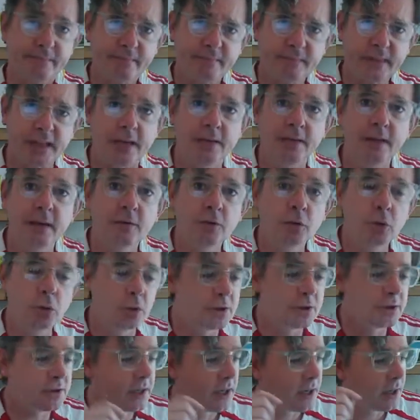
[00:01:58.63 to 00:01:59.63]
And then, of
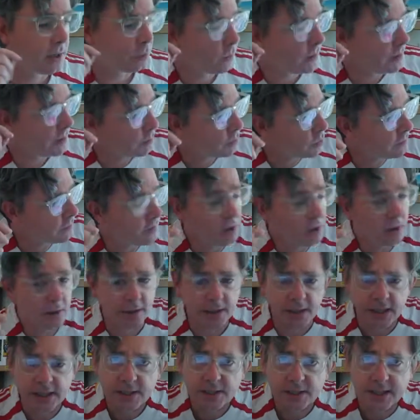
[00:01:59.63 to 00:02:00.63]
course, we move on.
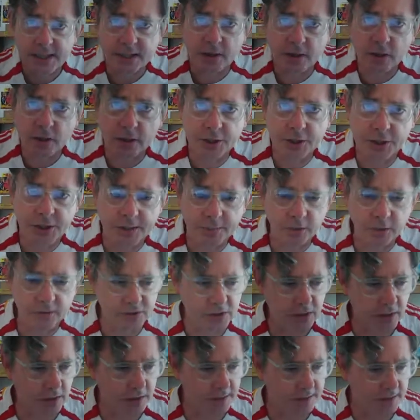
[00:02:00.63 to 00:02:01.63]
Technology moves
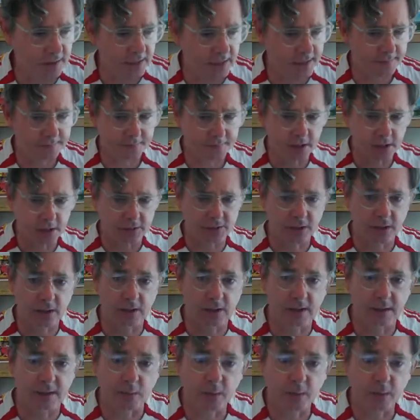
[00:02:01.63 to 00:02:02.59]
on. Life goes on, and